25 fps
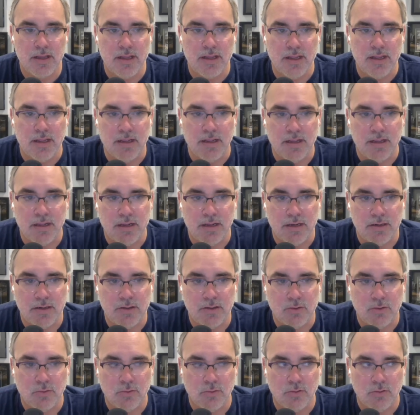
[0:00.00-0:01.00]

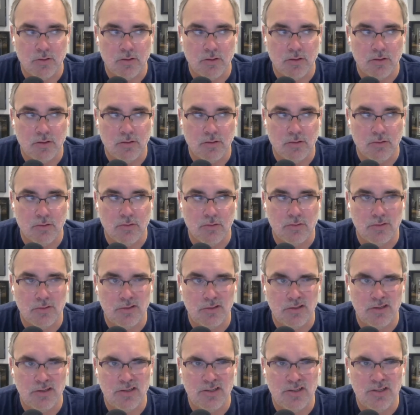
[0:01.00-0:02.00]
and or her
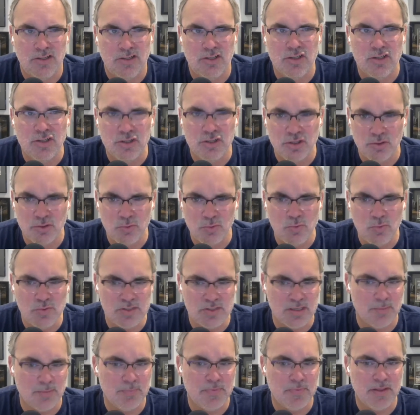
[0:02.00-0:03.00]
do
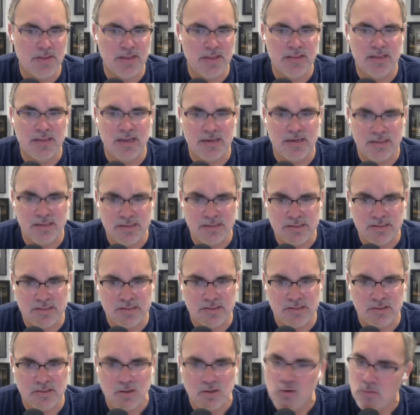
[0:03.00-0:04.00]
something that
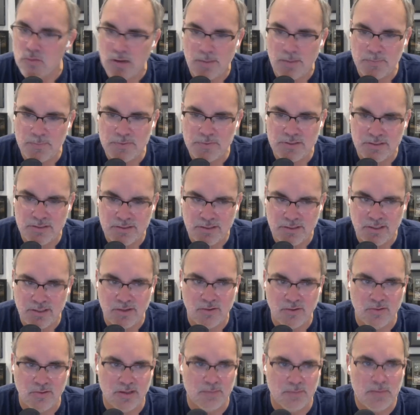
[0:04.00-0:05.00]
is corrupt, you
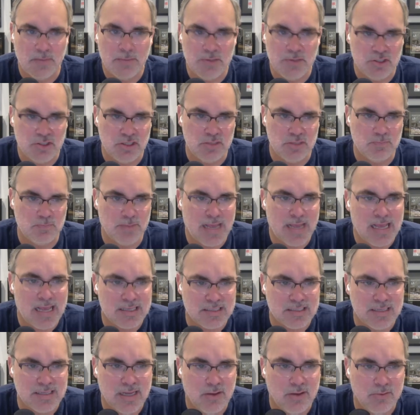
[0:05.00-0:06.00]
know, like maybe yeah. she's
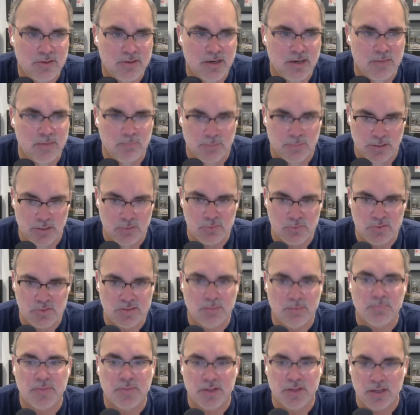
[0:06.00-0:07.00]
passed out and blows
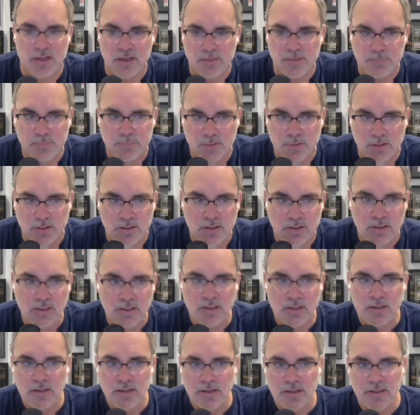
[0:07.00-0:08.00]
something up or
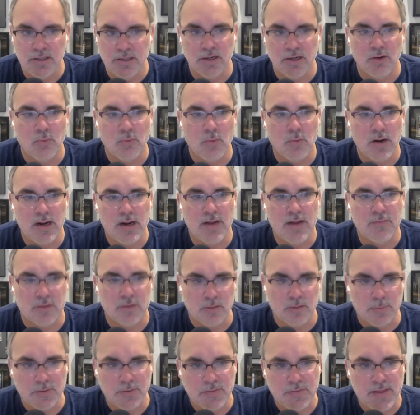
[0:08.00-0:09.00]
you know
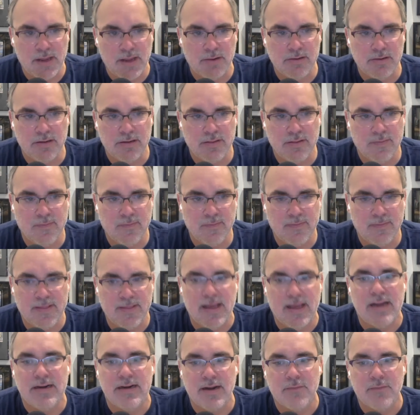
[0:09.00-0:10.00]
whatever, but that
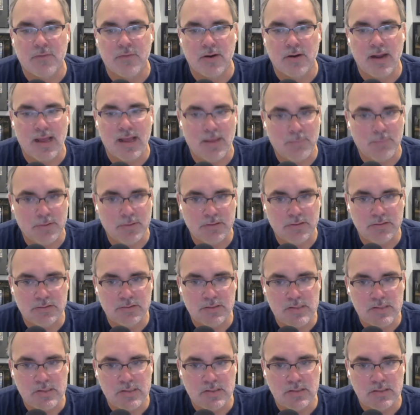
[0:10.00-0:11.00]
that never
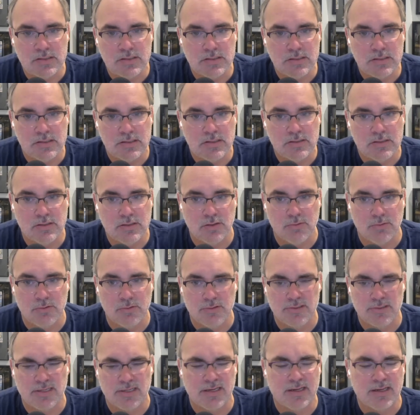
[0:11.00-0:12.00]
happens. So
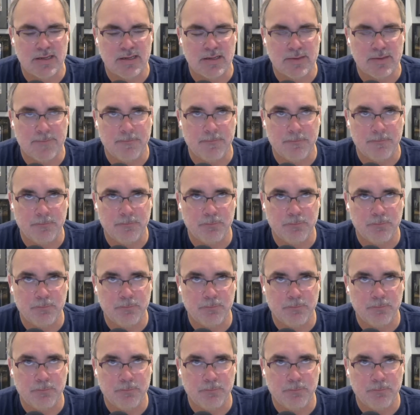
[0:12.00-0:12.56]
there's like a